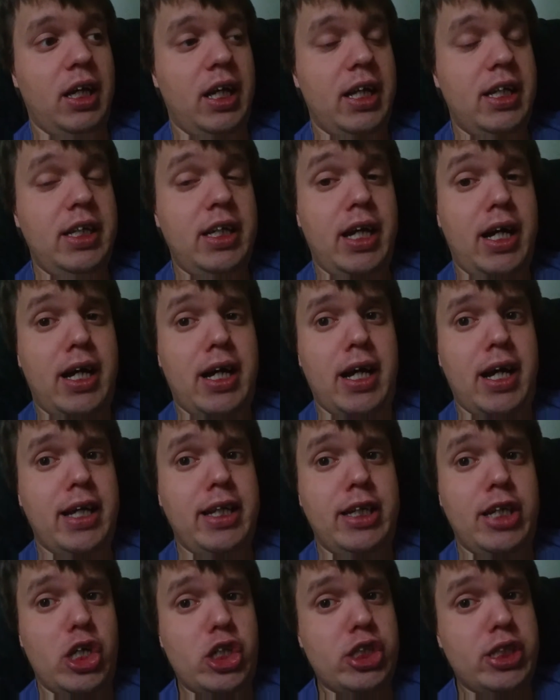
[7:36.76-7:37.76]
And yeah, I
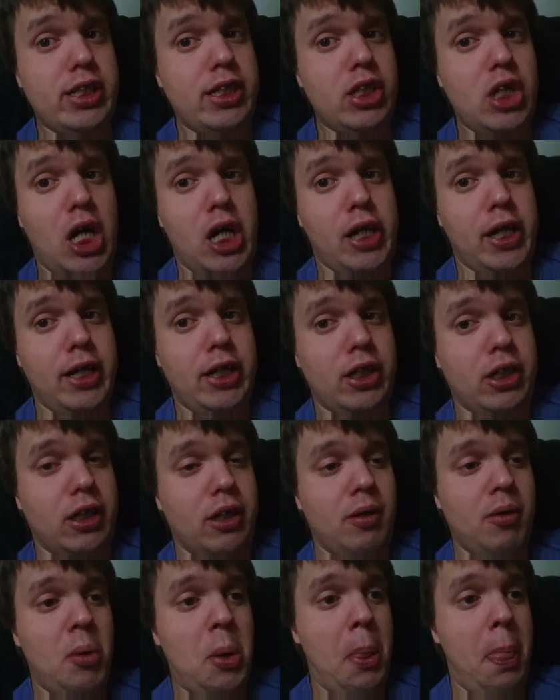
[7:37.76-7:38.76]
just did not like
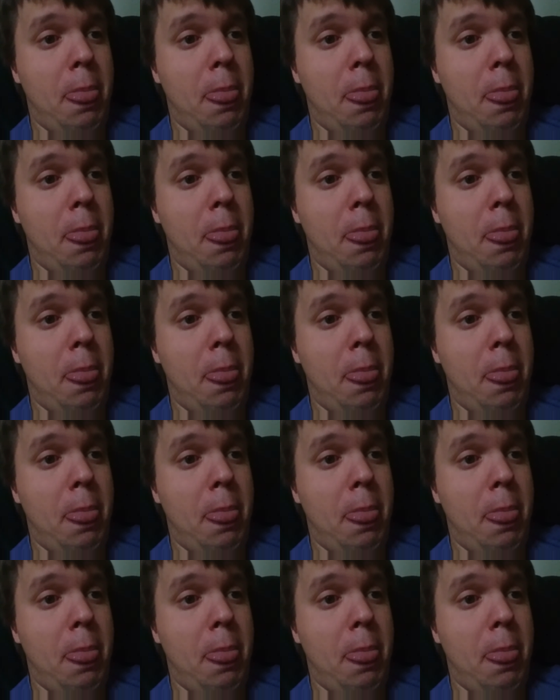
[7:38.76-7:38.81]
her.